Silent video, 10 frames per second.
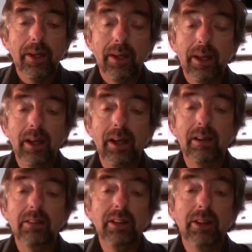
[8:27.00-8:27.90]

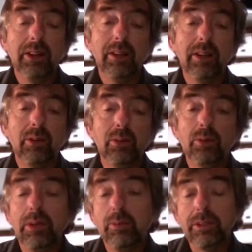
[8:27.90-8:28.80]
they
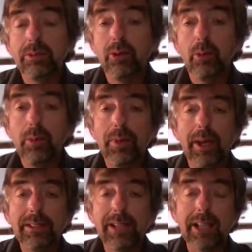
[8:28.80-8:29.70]
would, in principle, not be
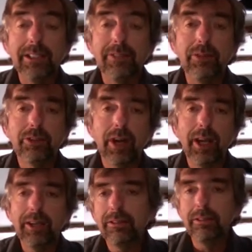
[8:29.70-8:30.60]
paying tax. If you
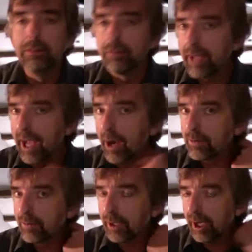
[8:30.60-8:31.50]
trade 3
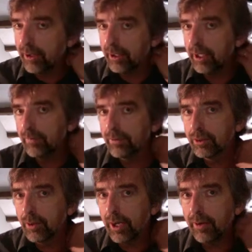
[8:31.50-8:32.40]
hours of gardening for
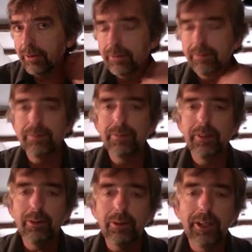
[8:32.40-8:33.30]
2 hours of
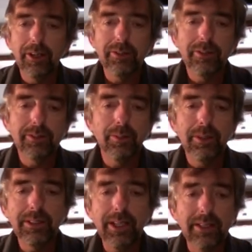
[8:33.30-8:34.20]
looking after
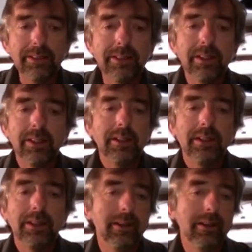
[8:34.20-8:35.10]
somebody's kids,
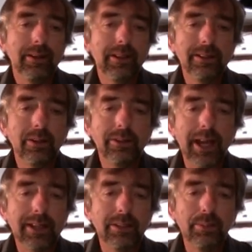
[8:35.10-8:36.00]
there's no
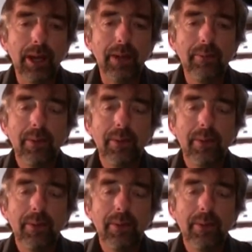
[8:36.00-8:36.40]
tax to pay.